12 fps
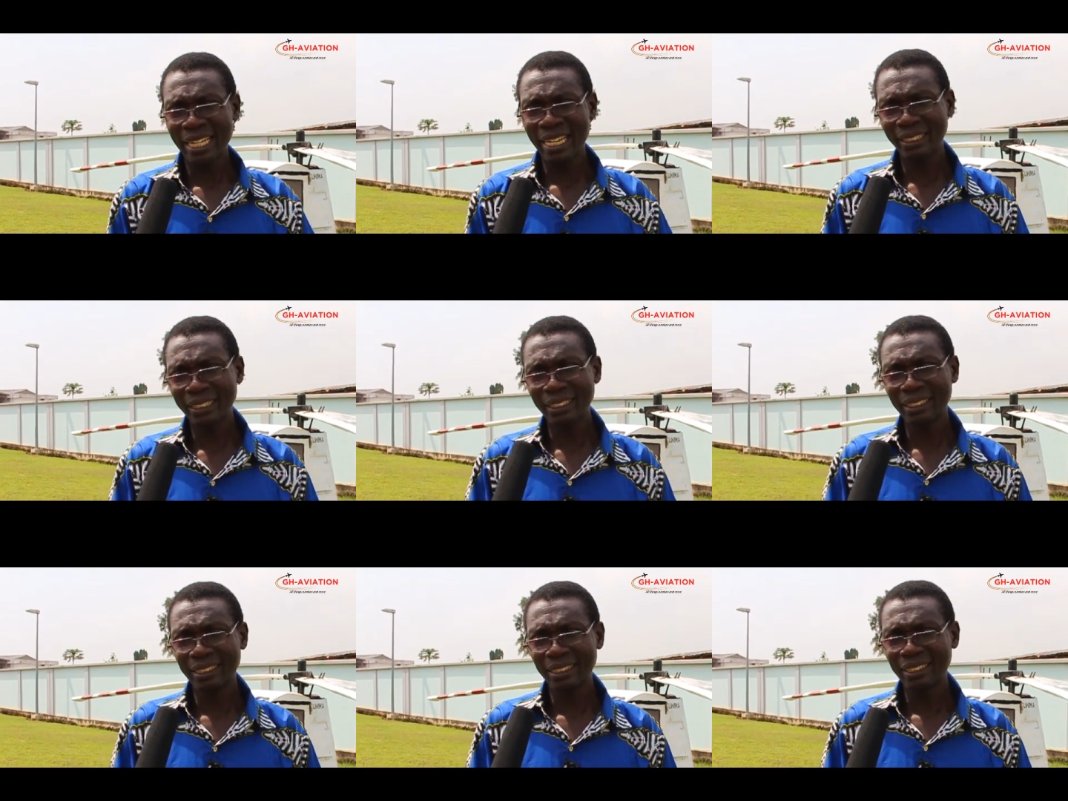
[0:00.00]

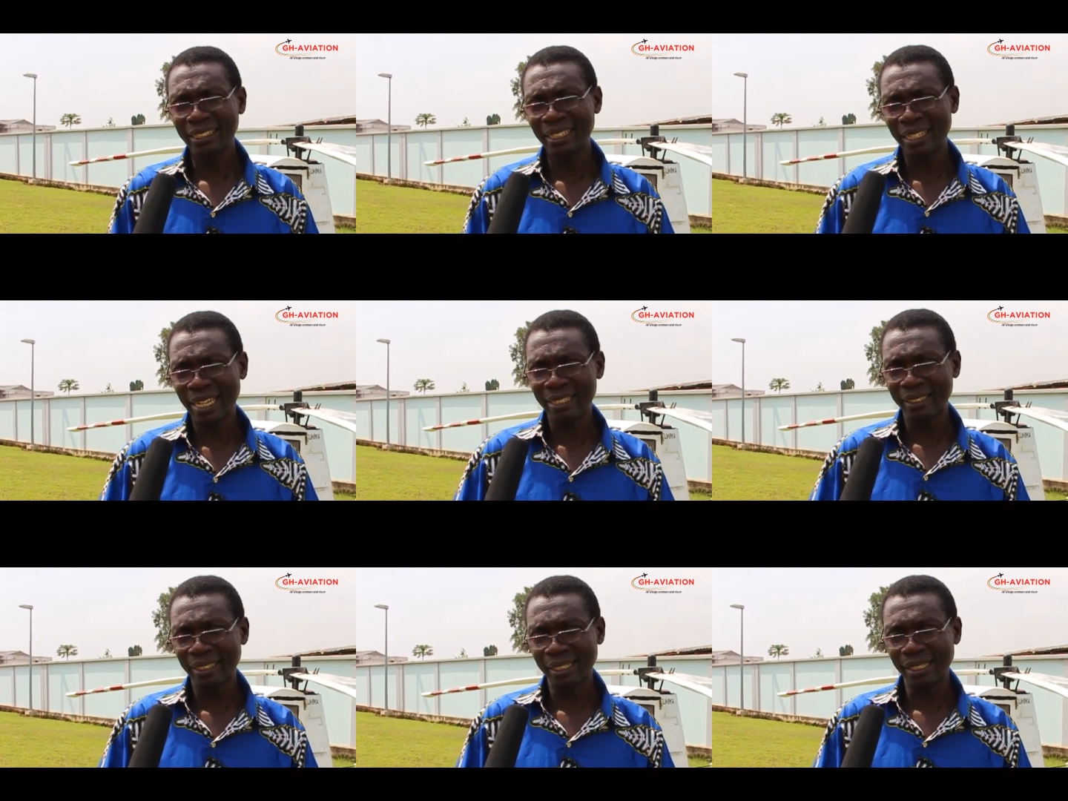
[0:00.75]

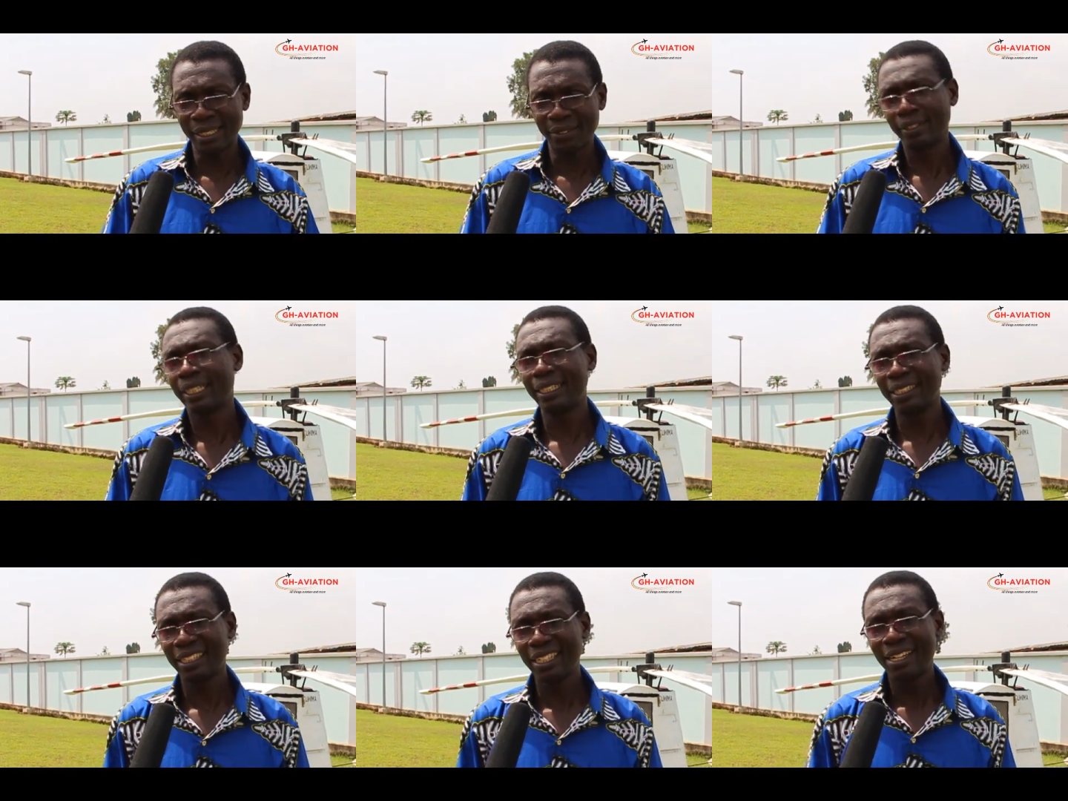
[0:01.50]
1993,
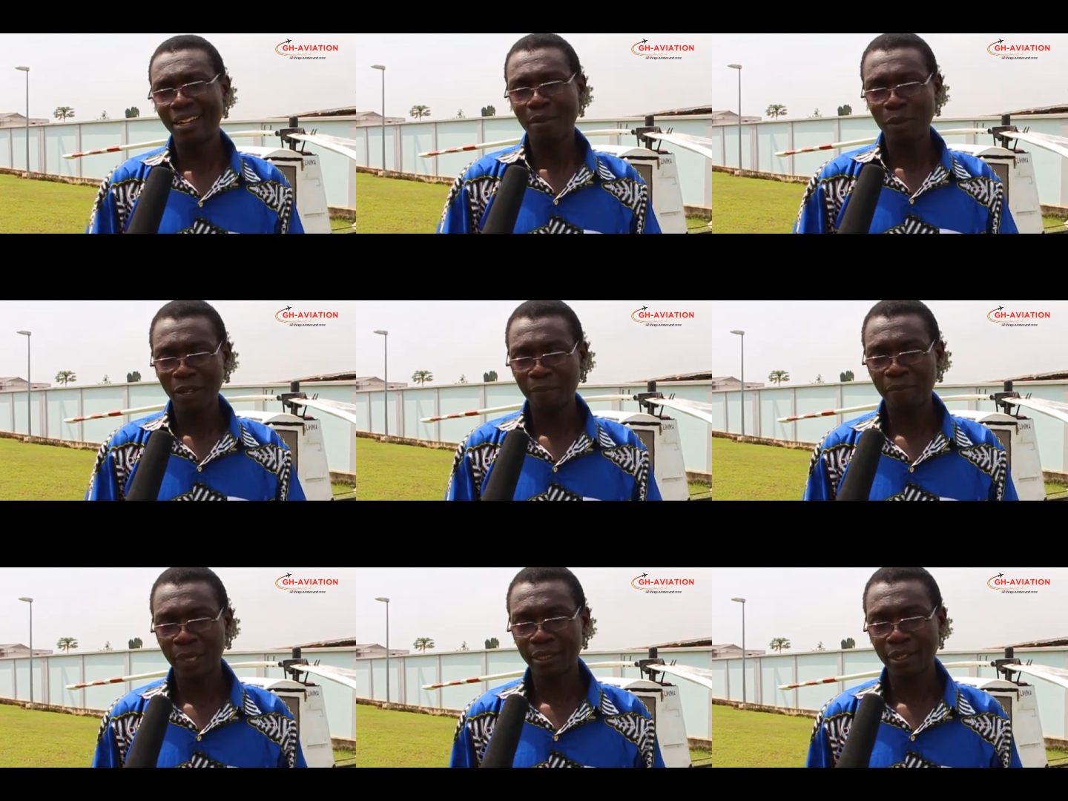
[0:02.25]
my
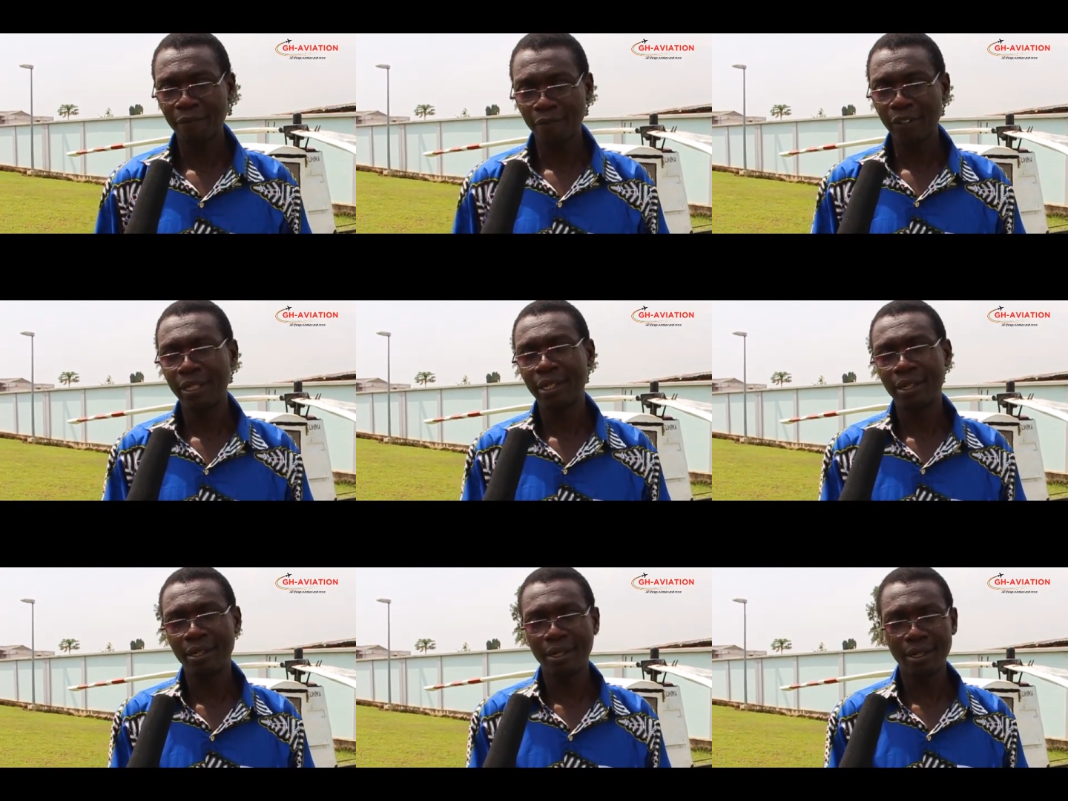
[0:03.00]
mother uh,
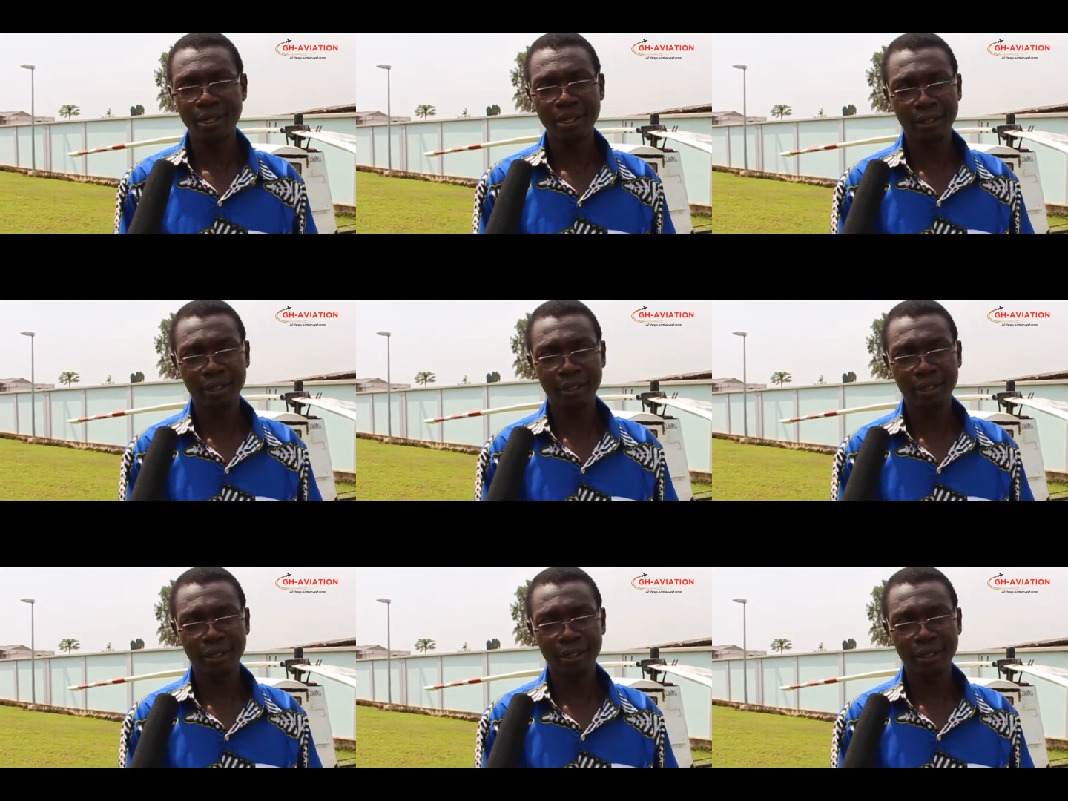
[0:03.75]
uh,